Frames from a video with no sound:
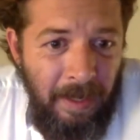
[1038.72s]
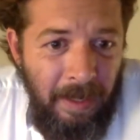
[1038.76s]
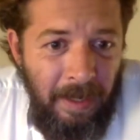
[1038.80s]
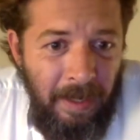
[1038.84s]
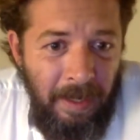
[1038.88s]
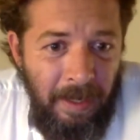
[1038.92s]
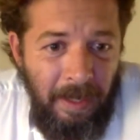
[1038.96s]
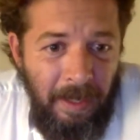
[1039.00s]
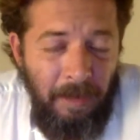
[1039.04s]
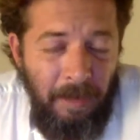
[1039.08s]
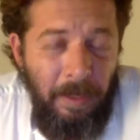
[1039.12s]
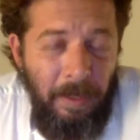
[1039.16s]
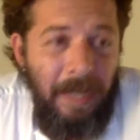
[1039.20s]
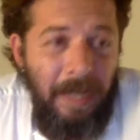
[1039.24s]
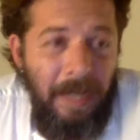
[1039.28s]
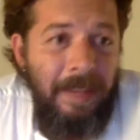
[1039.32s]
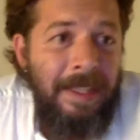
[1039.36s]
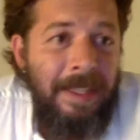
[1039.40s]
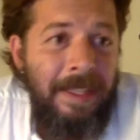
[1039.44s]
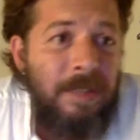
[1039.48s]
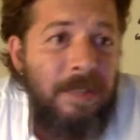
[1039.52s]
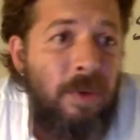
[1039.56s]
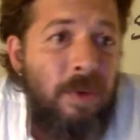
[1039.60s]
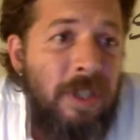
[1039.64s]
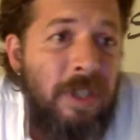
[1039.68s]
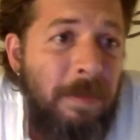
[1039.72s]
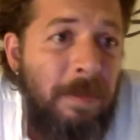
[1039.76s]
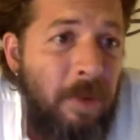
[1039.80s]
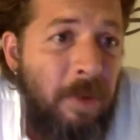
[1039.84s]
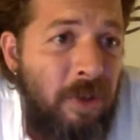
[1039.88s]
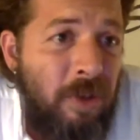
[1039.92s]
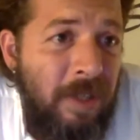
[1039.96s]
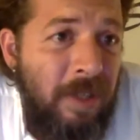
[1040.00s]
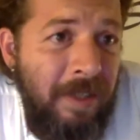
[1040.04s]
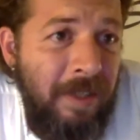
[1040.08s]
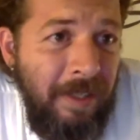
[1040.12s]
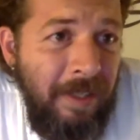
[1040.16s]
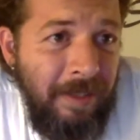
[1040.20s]
Well, this was a
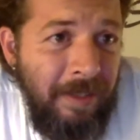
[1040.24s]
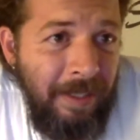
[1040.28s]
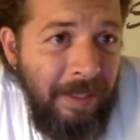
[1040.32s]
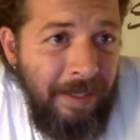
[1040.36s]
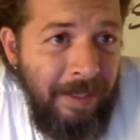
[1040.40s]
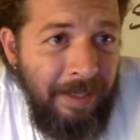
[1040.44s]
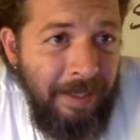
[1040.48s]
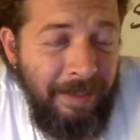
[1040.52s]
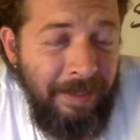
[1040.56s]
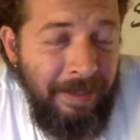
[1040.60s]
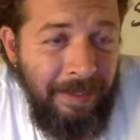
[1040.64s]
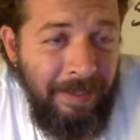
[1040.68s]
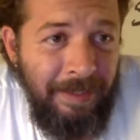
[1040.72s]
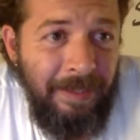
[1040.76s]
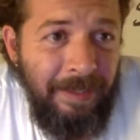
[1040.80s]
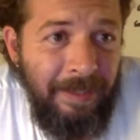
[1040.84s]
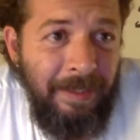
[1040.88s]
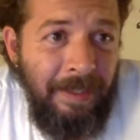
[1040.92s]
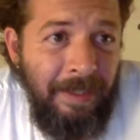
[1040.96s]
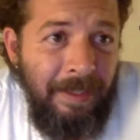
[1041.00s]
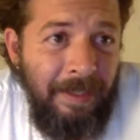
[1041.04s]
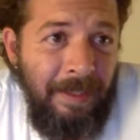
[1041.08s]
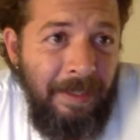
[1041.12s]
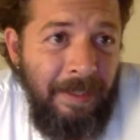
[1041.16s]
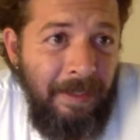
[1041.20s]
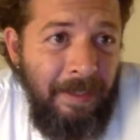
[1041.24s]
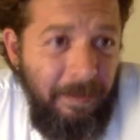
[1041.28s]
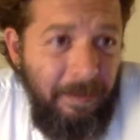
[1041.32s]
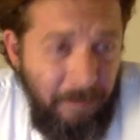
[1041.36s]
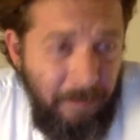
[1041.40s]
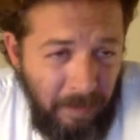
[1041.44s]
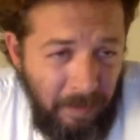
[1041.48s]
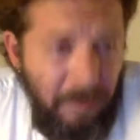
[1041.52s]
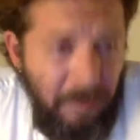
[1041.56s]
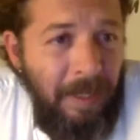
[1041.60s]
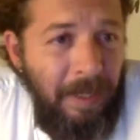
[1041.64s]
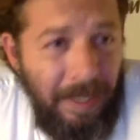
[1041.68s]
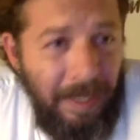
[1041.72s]
project that needed.
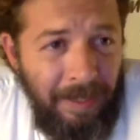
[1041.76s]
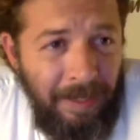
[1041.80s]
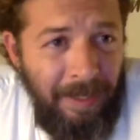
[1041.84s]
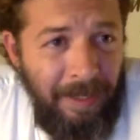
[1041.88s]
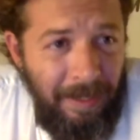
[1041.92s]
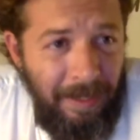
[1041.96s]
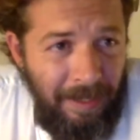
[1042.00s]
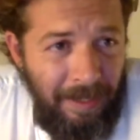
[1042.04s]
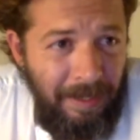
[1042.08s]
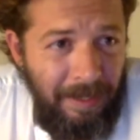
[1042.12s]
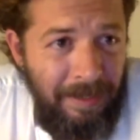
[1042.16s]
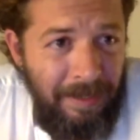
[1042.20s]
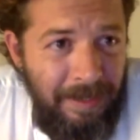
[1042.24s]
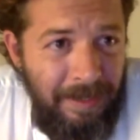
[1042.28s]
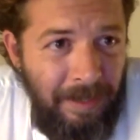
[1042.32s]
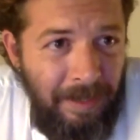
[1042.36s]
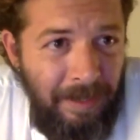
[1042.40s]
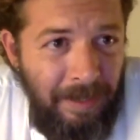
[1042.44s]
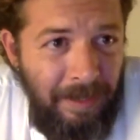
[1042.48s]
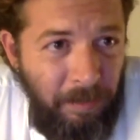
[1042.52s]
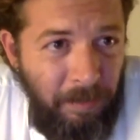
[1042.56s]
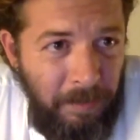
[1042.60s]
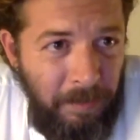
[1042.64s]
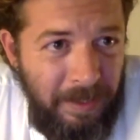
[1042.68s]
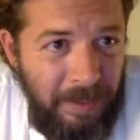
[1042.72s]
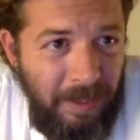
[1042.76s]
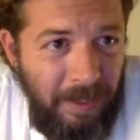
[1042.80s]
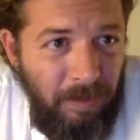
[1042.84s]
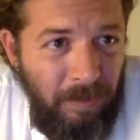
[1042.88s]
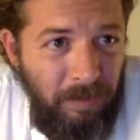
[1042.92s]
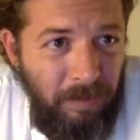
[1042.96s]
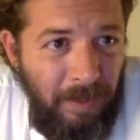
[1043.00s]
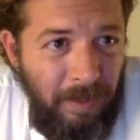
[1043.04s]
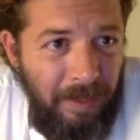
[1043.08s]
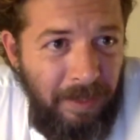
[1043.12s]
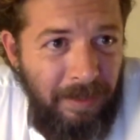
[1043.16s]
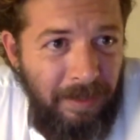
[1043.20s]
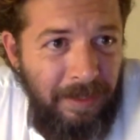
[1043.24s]
I'll start from the second
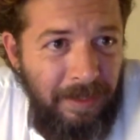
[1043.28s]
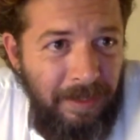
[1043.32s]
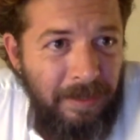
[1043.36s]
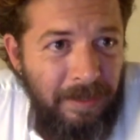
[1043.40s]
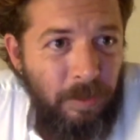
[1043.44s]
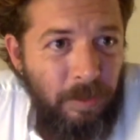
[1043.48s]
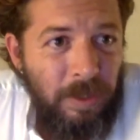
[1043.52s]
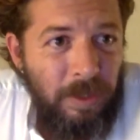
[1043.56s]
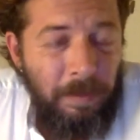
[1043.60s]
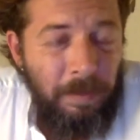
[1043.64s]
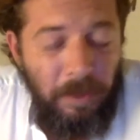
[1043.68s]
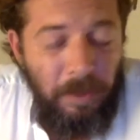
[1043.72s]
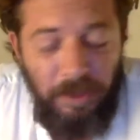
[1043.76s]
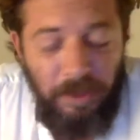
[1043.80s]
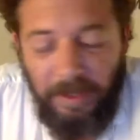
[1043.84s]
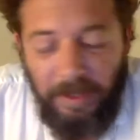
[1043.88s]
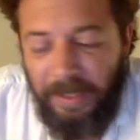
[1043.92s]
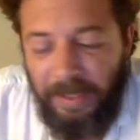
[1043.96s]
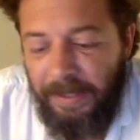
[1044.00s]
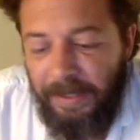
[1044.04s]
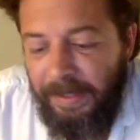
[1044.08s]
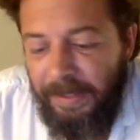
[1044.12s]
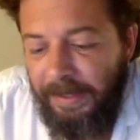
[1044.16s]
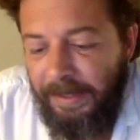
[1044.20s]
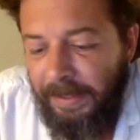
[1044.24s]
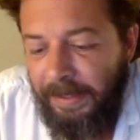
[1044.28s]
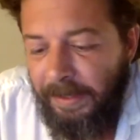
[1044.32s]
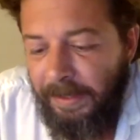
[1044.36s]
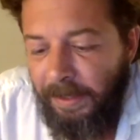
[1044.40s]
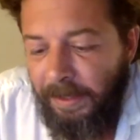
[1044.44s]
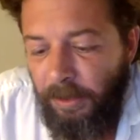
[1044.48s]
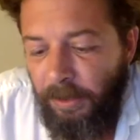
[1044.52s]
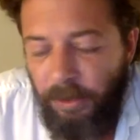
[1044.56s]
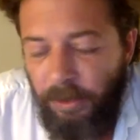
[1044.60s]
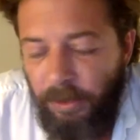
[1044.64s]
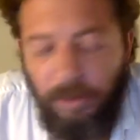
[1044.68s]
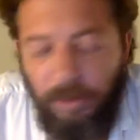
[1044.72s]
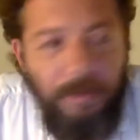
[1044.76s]
one. This was a project that needed a
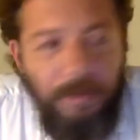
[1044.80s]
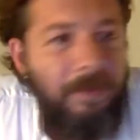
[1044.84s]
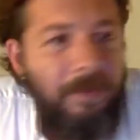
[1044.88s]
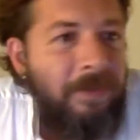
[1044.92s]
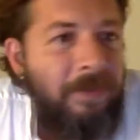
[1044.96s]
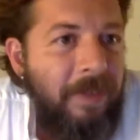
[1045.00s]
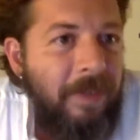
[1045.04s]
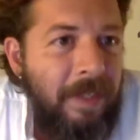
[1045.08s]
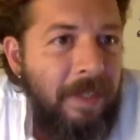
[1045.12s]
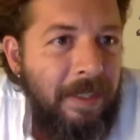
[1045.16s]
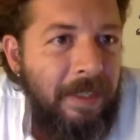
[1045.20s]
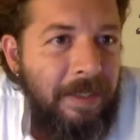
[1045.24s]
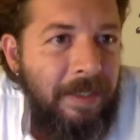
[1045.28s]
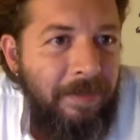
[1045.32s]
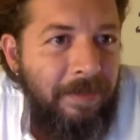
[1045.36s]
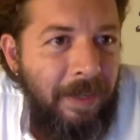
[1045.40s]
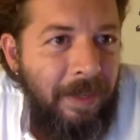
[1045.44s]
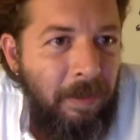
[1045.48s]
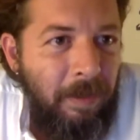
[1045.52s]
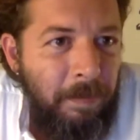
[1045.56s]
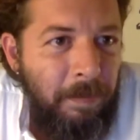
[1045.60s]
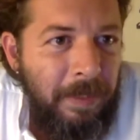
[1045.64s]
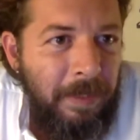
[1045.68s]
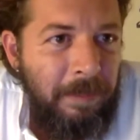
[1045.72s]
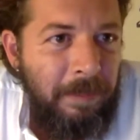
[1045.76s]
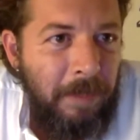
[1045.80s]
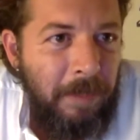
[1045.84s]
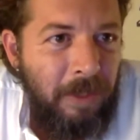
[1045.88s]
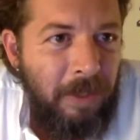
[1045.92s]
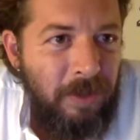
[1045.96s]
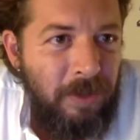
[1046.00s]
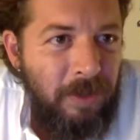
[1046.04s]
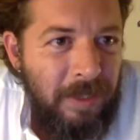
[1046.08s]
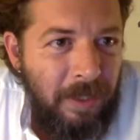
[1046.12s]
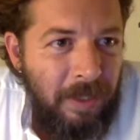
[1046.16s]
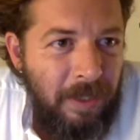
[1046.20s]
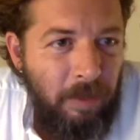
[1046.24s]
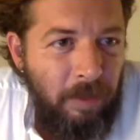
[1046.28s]
lot of development because
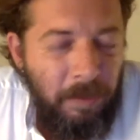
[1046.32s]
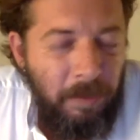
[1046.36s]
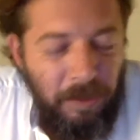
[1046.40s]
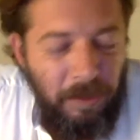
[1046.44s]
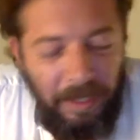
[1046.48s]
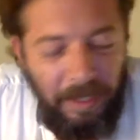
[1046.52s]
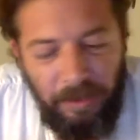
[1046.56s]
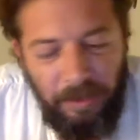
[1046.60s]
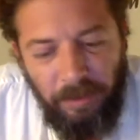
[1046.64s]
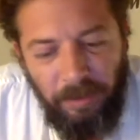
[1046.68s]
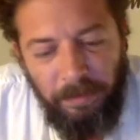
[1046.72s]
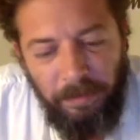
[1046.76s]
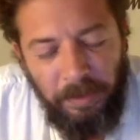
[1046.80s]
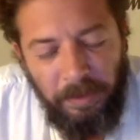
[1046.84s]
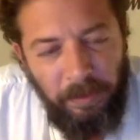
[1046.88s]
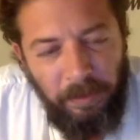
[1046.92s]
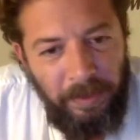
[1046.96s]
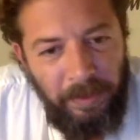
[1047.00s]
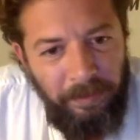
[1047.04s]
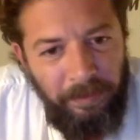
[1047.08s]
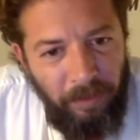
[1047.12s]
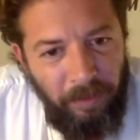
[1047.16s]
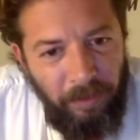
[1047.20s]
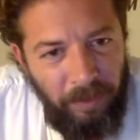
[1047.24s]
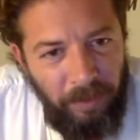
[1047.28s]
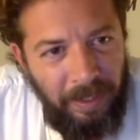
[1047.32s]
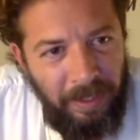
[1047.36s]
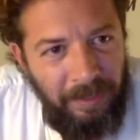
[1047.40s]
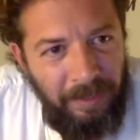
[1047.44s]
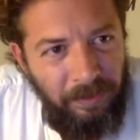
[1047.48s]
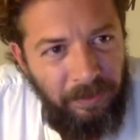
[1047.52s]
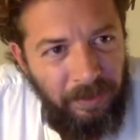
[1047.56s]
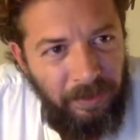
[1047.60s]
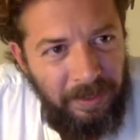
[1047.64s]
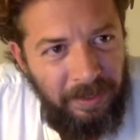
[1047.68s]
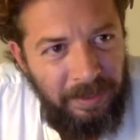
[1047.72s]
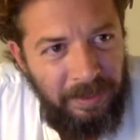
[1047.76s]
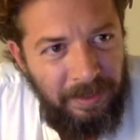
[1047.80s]
it's a co-production between 4
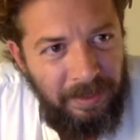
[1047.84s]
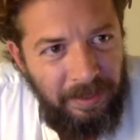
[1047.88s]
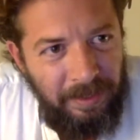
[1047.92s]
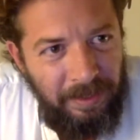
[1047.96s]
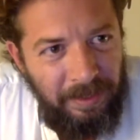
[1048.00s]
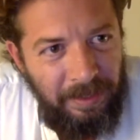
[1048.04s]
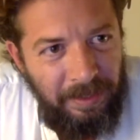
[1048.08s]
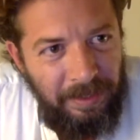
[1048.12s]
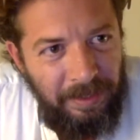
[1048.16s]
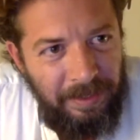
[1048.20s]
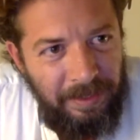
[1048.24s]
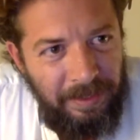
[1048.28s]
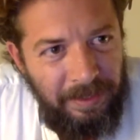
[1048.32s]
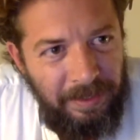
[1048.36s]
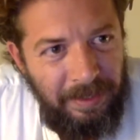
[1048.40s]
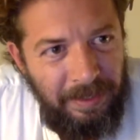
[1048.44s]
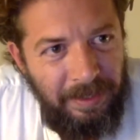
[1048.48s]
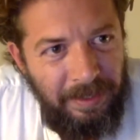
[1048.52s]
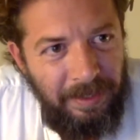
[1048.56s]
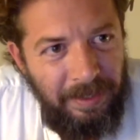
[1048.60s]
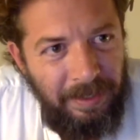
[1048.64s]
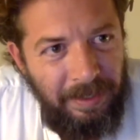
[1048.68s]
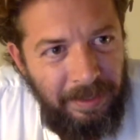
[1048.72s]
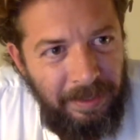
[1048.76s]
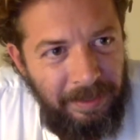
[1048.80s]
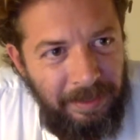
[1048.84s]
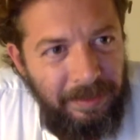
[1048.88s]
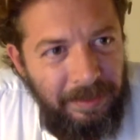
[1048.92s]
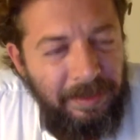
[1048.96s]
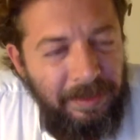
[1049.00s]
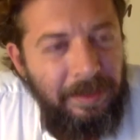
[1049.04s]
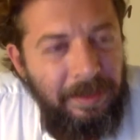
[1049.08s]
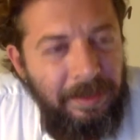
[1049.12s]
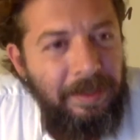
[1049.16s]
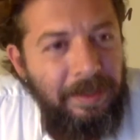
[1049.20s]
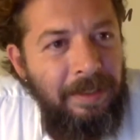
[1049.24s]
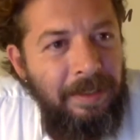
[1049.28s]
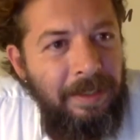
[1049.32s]
countries. It's a
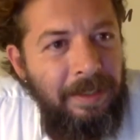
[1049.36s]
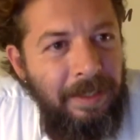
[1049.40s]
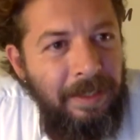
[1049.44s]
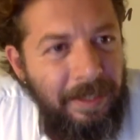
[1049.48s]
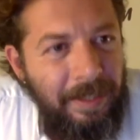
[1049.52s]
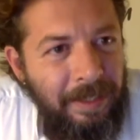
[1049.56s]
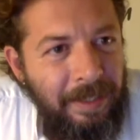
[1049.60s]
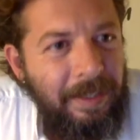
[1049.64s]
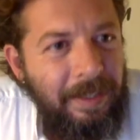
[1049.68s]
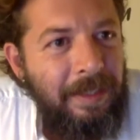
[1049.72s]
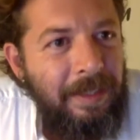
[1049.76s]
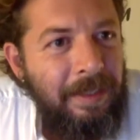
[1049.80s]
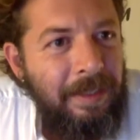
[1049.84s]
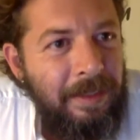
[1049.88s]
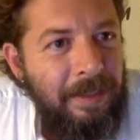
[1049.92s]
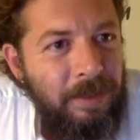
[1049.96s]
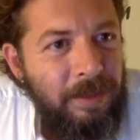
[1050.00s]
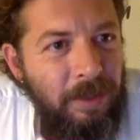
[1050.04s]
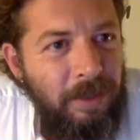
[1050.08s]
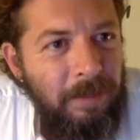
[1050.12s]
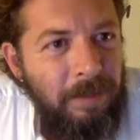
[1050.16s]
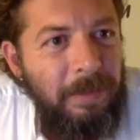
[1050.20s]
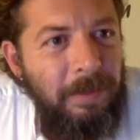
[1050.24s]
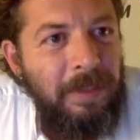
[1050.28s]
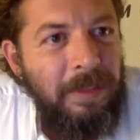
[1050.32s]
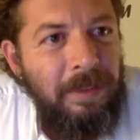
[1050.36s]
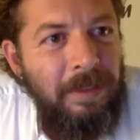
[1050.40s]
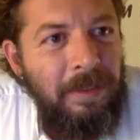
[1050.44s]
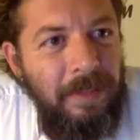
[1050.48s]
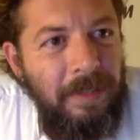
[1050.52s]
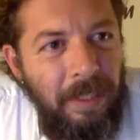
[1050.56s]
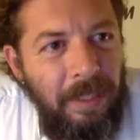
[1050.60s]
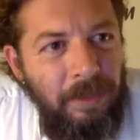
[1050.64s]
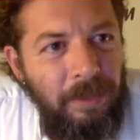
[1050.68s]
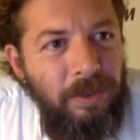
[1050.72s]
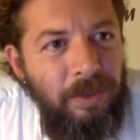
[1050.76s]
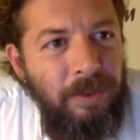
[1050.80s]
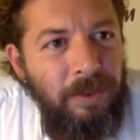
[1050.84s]
Greek, German,
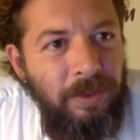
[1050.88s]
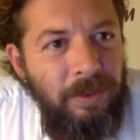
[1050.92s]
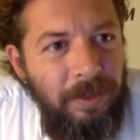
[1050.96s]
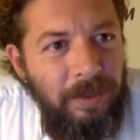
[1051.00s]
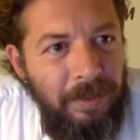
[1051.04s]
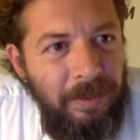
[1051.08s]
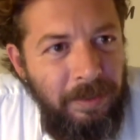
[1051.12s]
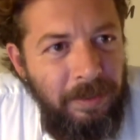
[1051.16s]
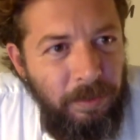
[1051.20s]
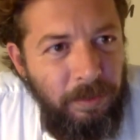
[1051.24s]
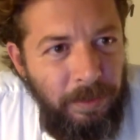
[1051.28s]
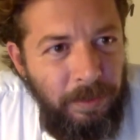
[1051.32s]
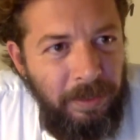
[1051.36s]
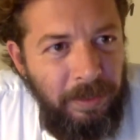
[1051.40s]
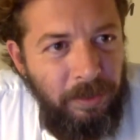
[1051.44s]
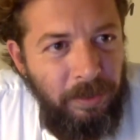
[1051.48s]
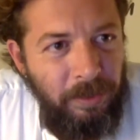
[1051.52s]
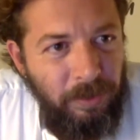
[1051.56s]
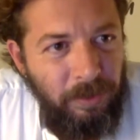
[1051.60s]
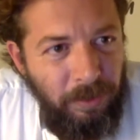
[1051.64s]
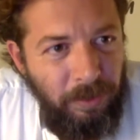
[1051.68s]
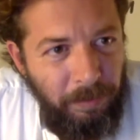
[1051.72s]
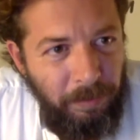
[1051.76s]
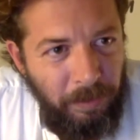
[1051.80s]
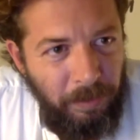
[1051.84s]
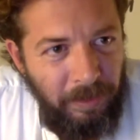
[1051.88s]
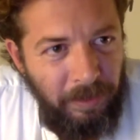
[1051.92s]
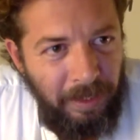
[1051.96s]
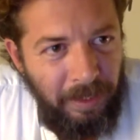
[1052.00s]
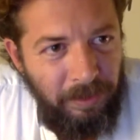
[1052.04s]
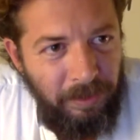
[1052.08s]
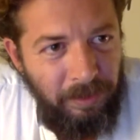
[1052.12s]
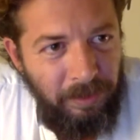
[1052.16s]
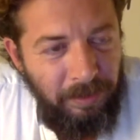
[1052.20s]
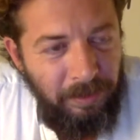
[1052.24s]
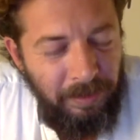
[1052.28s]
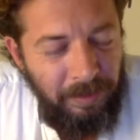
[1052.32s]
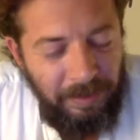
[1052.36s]
Dutch, and Swedish
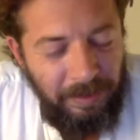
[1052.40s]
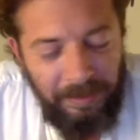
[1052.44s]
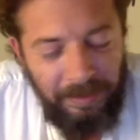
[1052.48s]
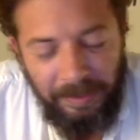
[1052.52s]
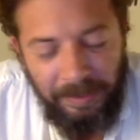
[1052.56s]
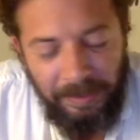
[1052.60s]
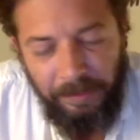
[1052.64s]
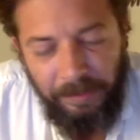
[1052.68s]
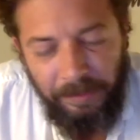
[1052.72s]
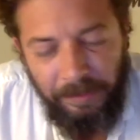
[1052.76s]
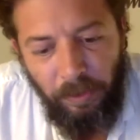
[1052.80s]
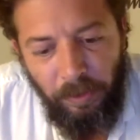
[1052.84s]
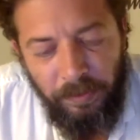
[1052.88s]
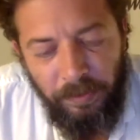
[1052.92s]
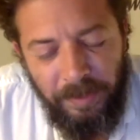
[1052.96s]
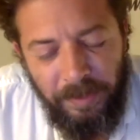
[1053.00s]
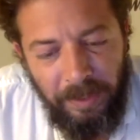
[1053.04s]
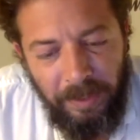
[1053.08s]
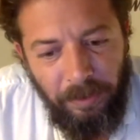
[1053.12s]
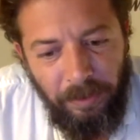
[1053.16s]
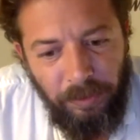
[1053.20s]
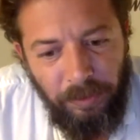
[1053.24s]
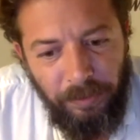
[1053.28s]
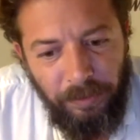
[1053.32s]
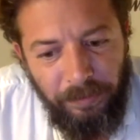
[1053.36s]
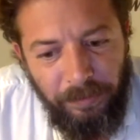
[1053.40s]
co-production, and involves a lot of